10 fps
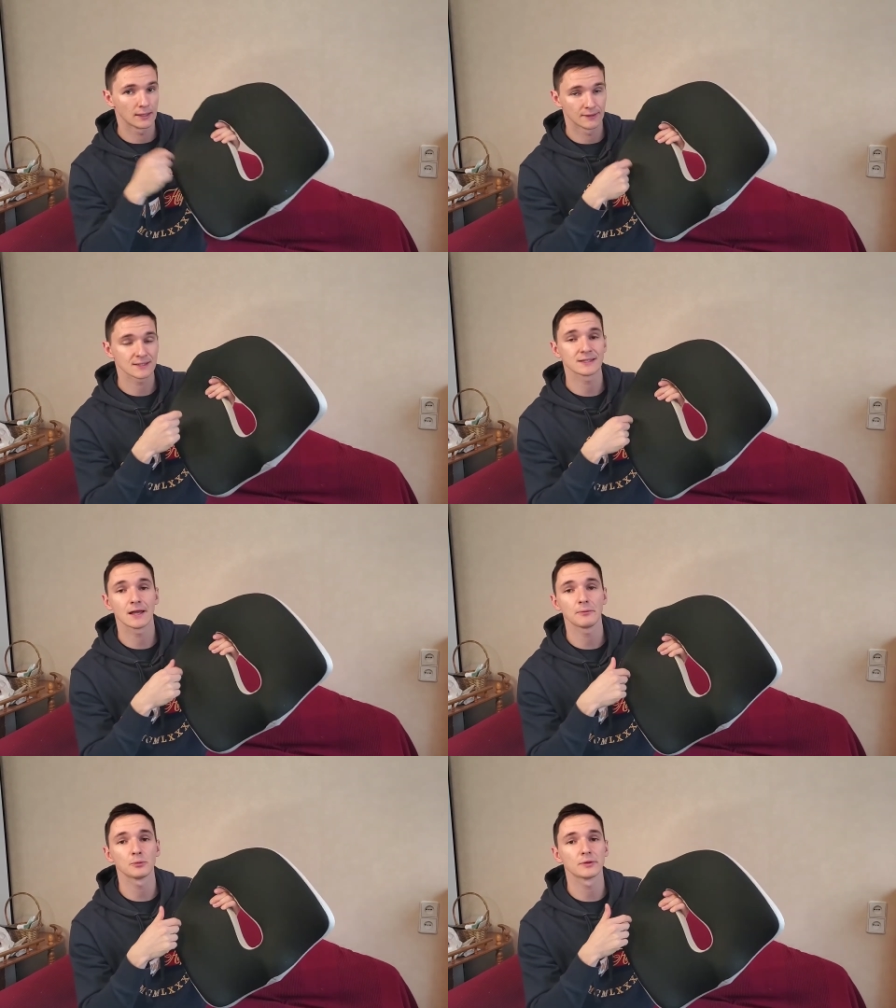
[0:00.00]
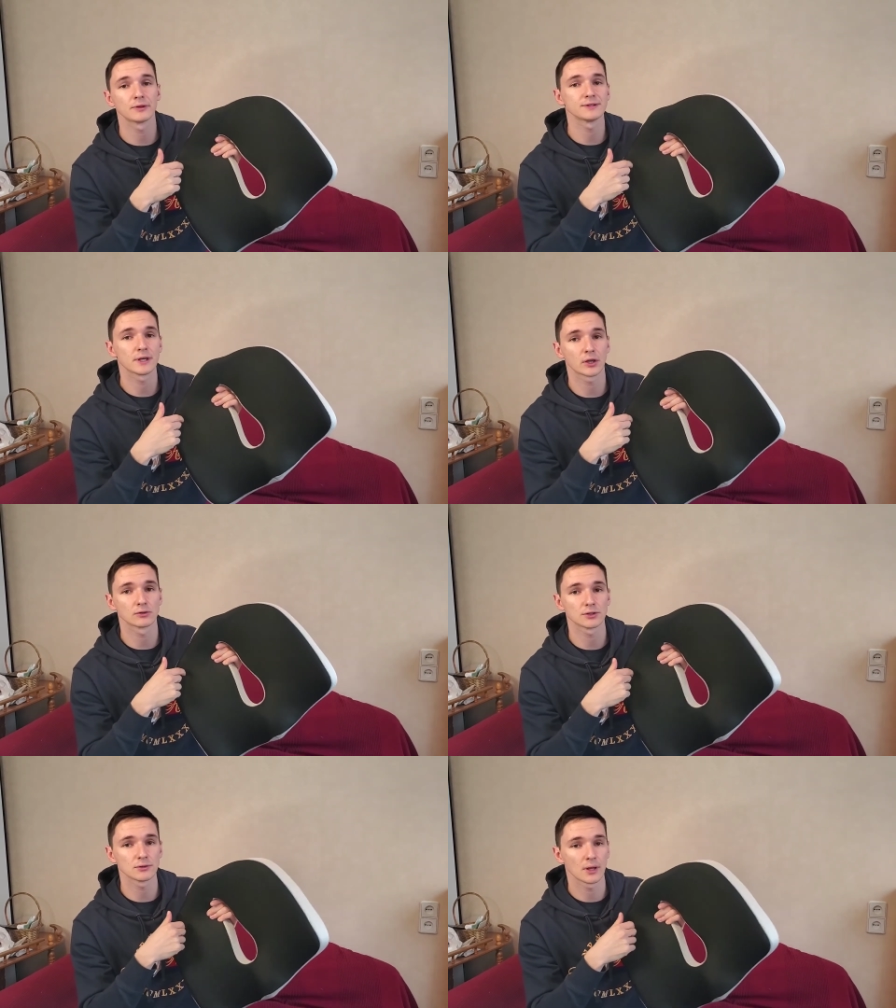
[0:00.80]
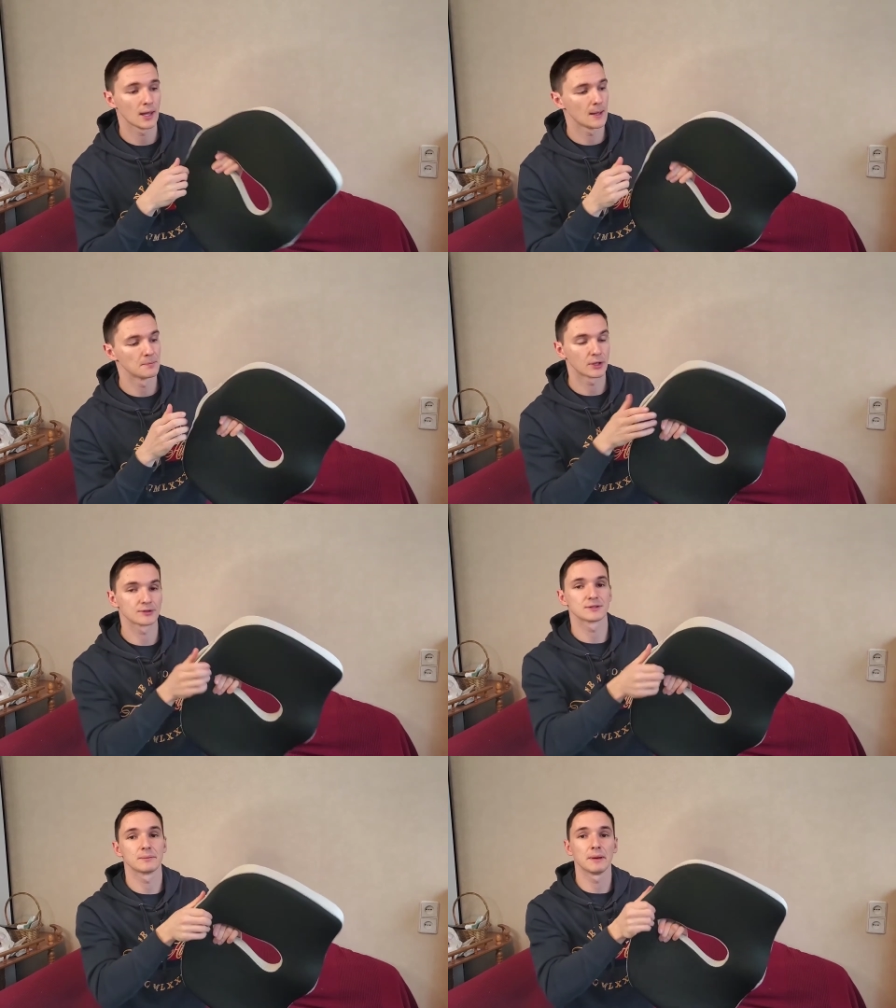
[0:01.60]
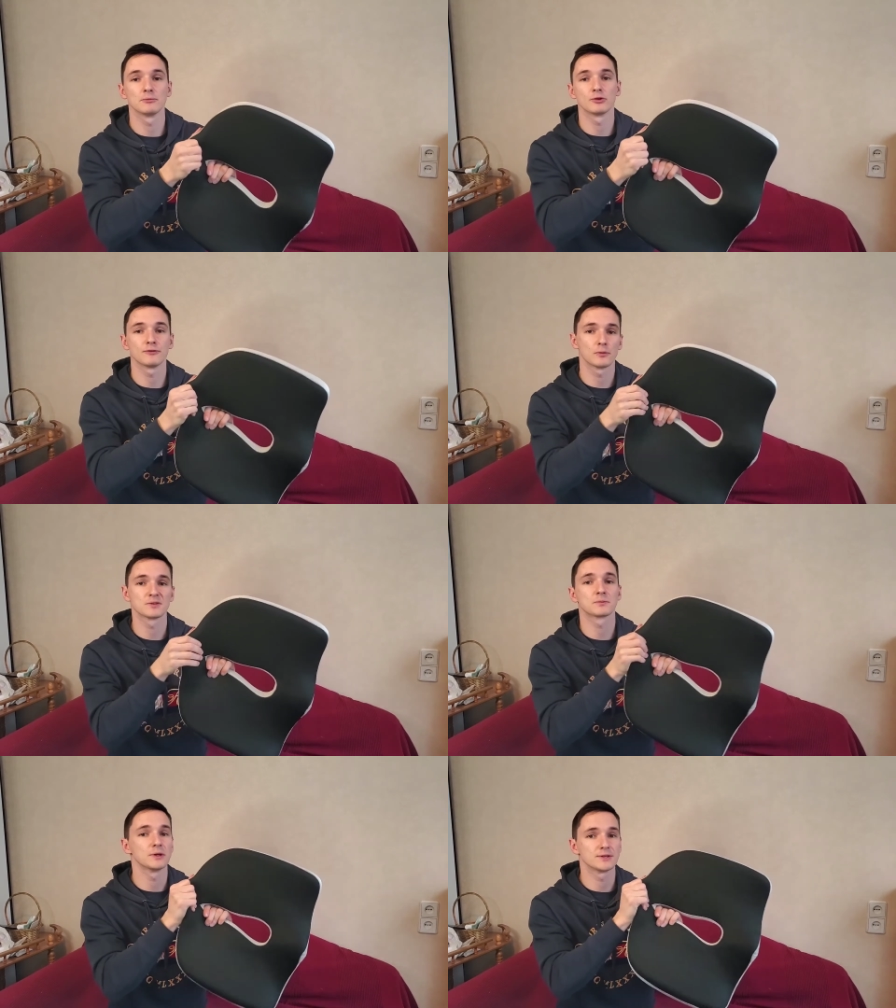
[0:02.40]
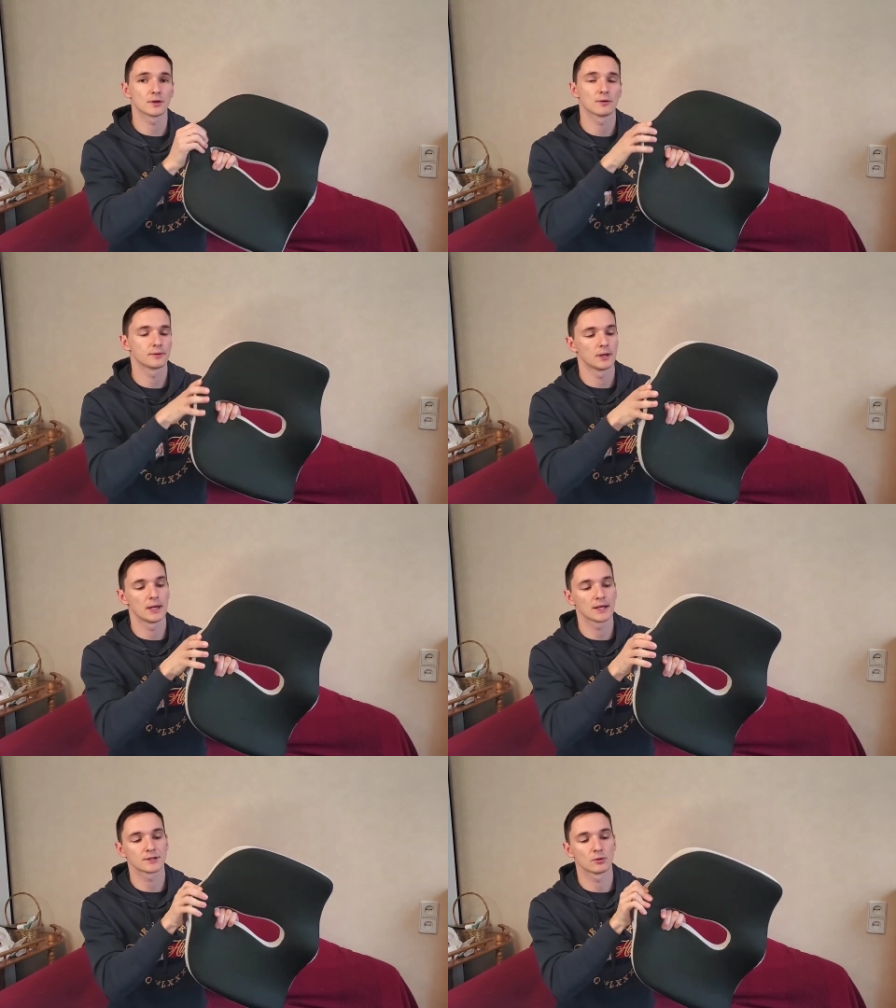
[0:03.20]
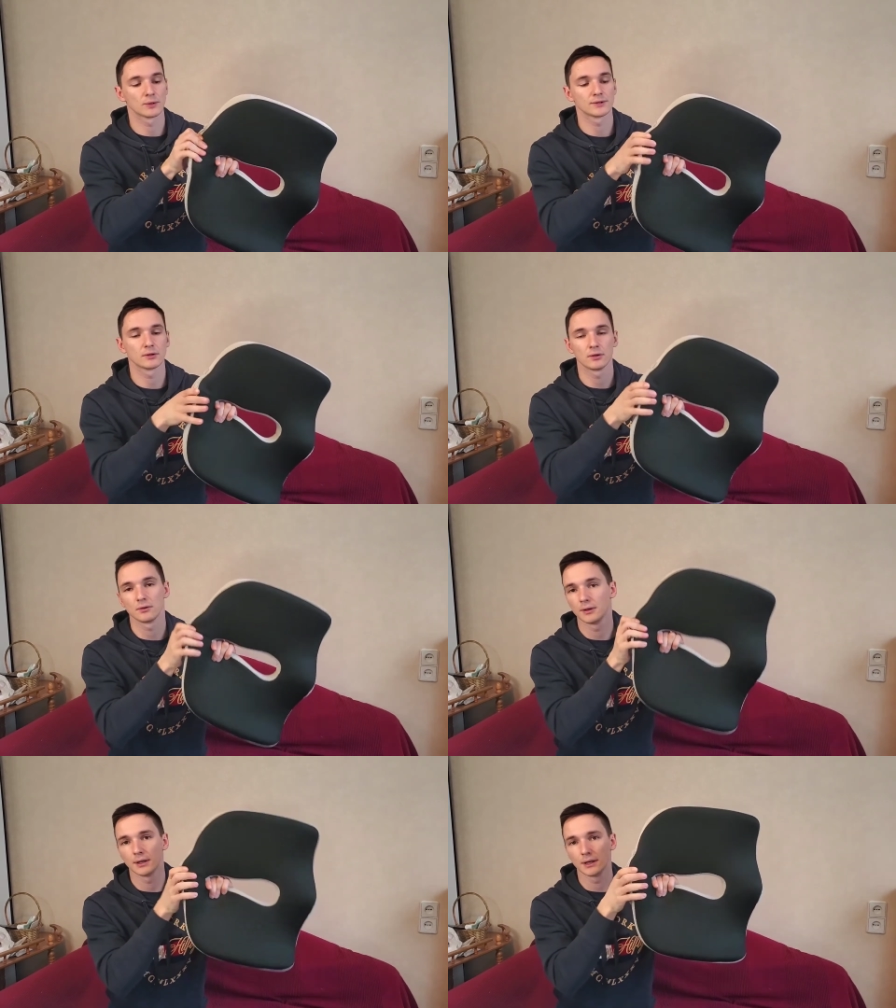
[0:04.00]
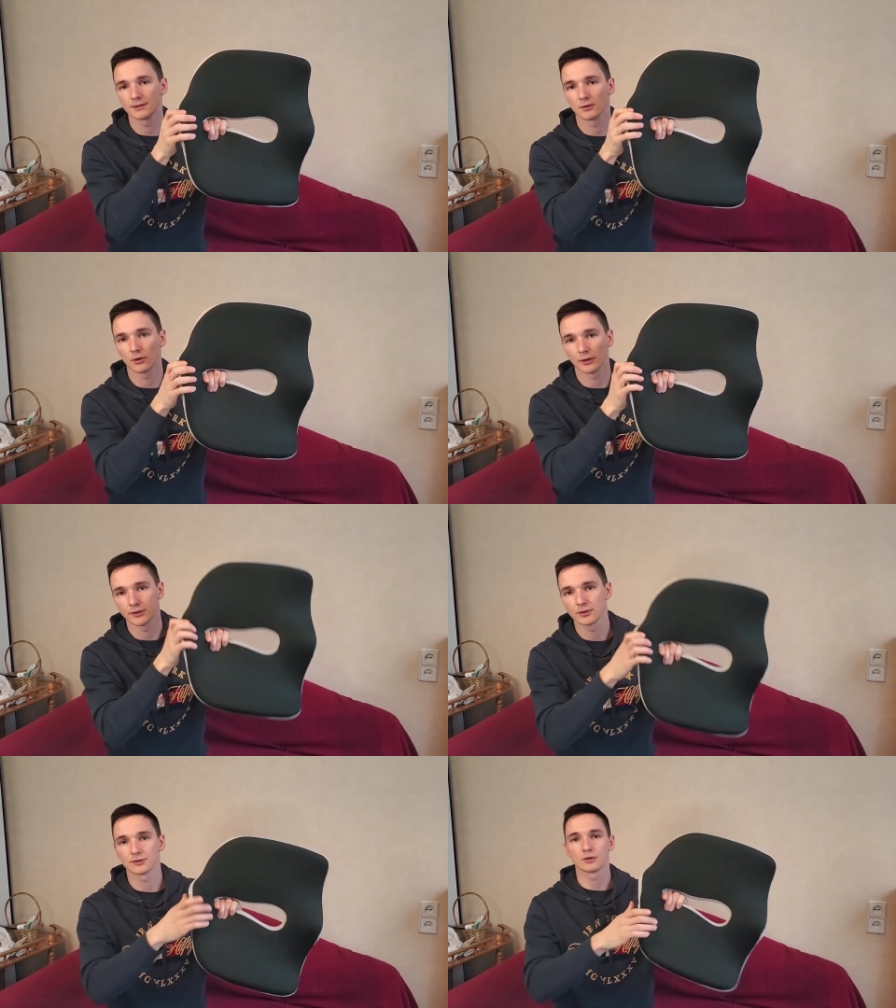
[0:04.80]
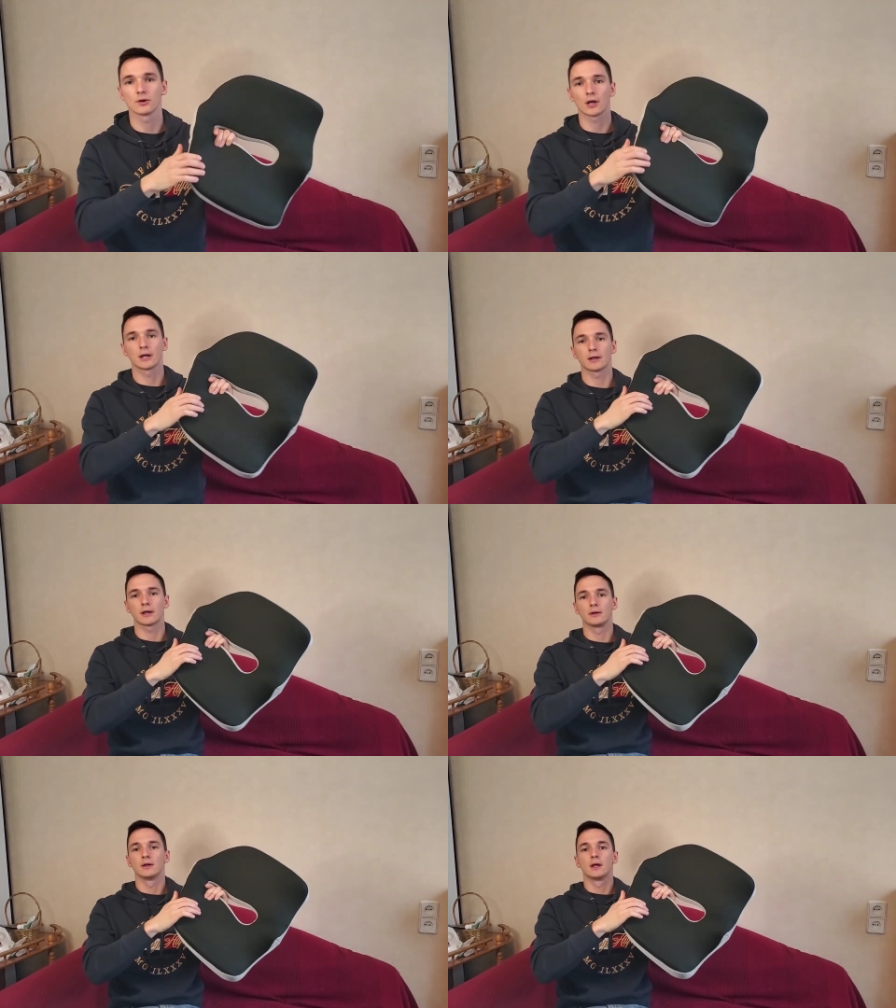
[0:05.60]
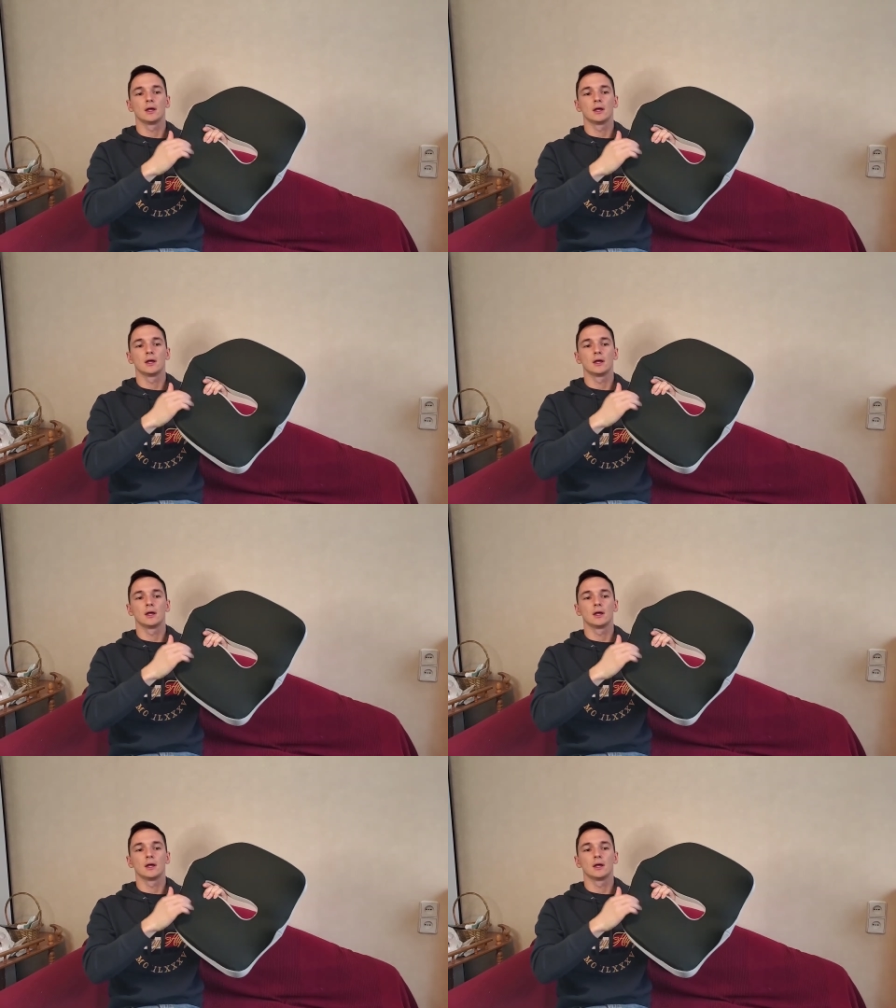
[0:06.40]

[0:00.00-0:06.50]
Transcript: Doesn't happen with seat cushion because the memory foam is pretty soft. Yeah, so once you, it's not an issue. So you kind of can